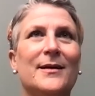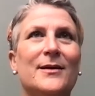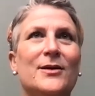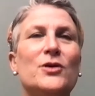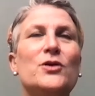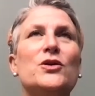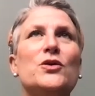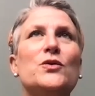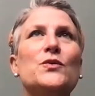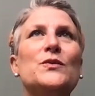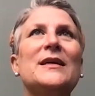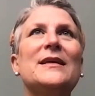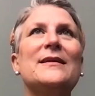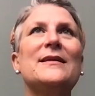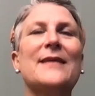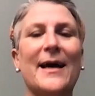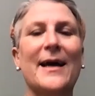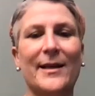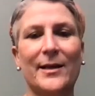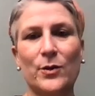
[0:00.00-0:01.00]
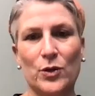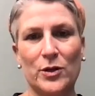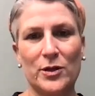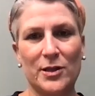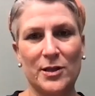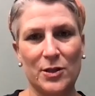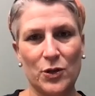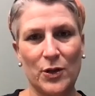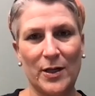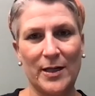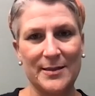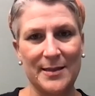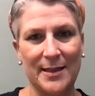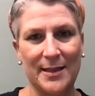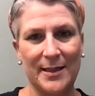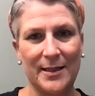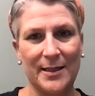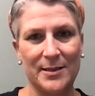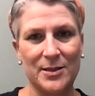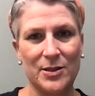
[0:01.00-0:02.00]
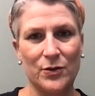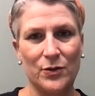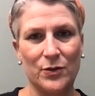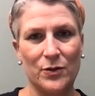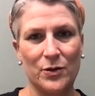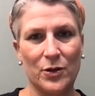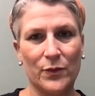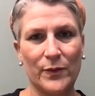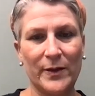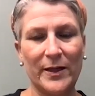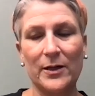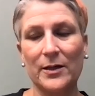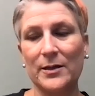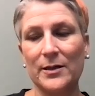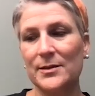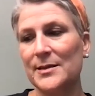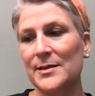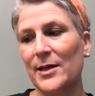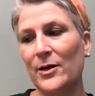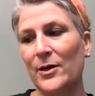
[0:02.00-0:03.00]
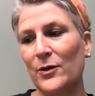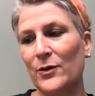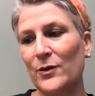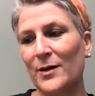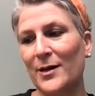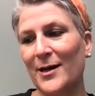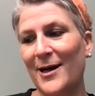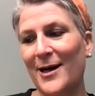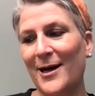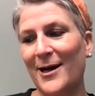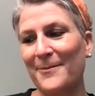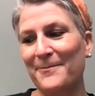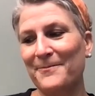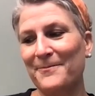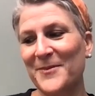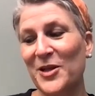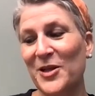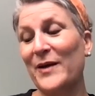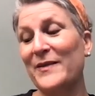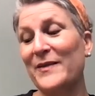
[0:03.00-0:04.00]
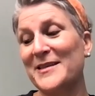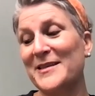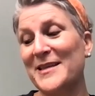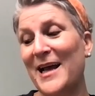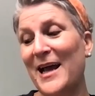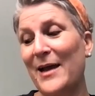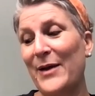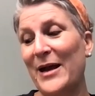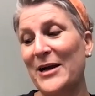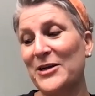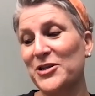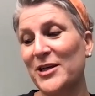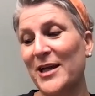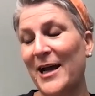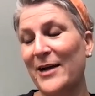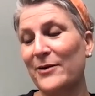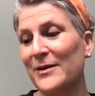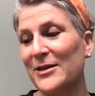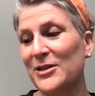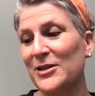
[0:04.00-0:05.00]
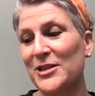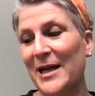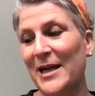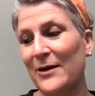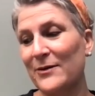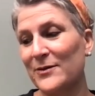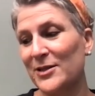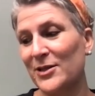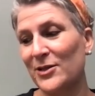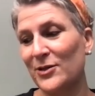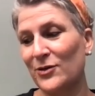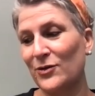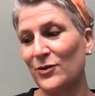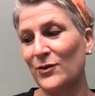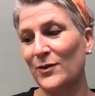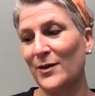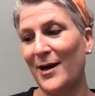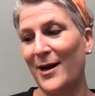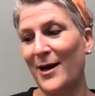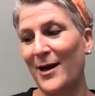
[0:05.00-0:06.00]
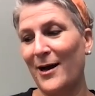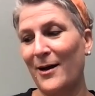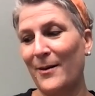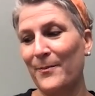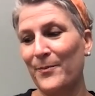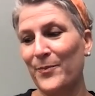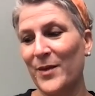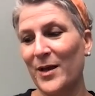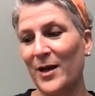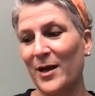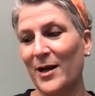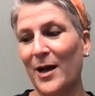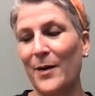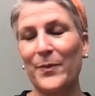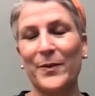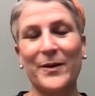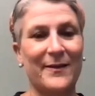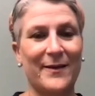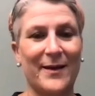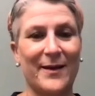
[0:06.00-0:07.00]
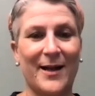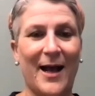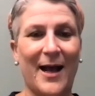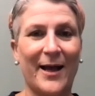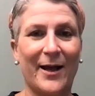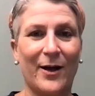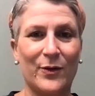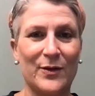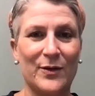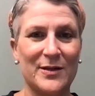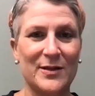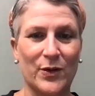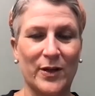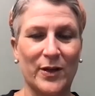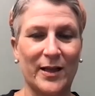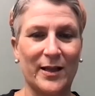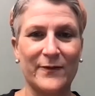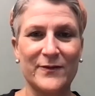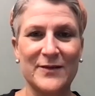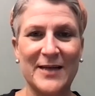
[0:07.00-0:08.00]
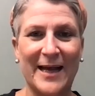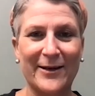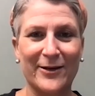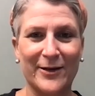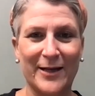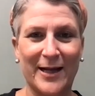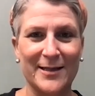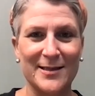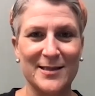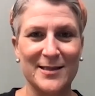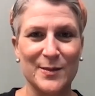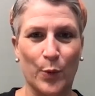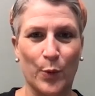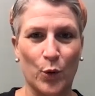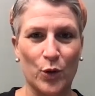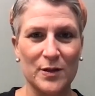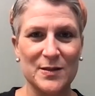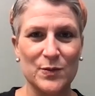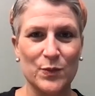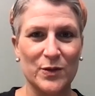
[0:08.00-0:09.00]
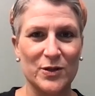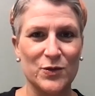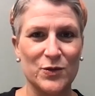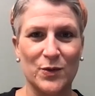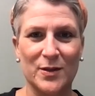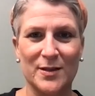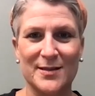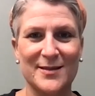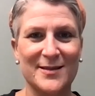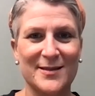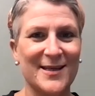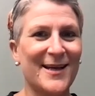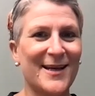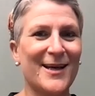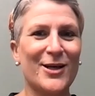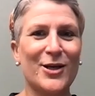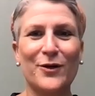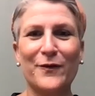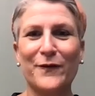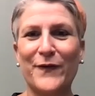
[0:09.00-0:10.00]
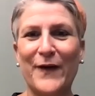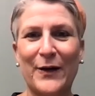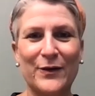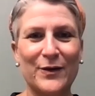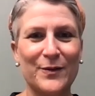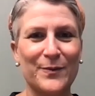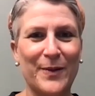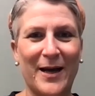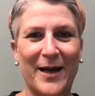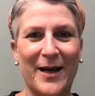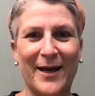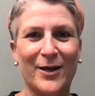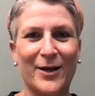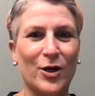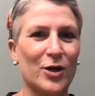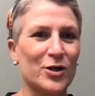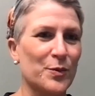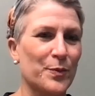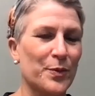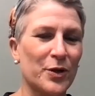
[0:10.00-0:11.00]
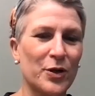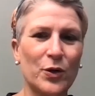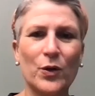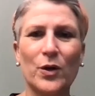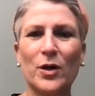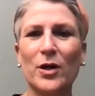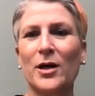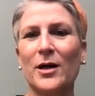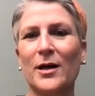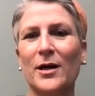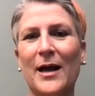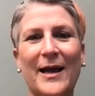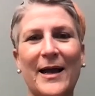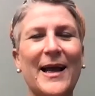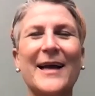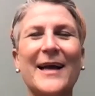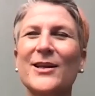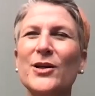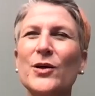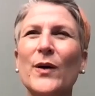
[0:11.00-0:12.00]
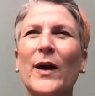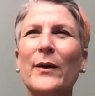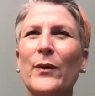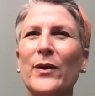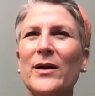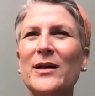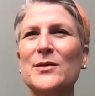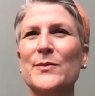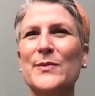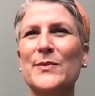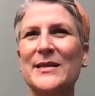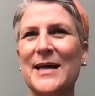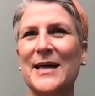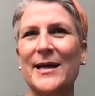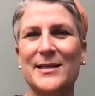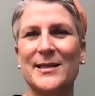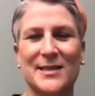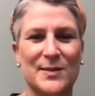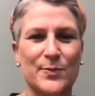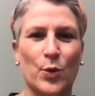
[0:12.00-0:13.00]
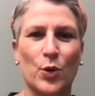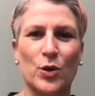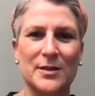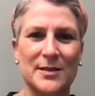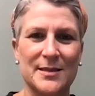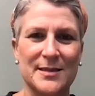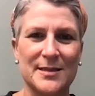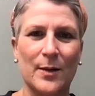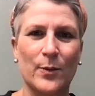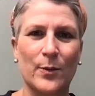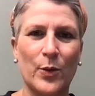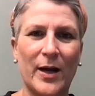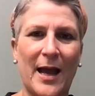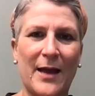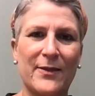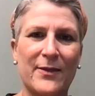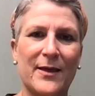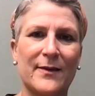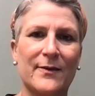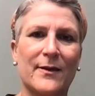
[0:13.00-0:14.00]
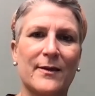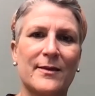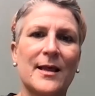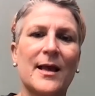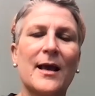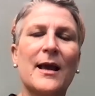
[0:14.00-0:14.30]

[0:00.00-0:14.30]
you need that in order to translate into career. And so, at the time, actually, I'd reached out to a company that I always really loved, Title IX Sports, which was, founded by an entrepreneur. I knew I wanted to be tied to sport in some way. I think that